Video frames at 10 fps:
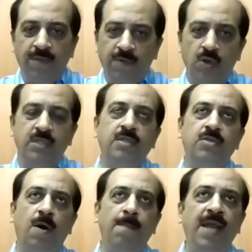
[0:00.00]
Of course,
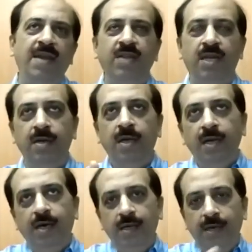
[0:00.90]
Complan, we are
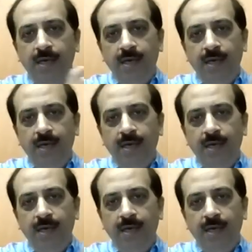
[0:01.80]
a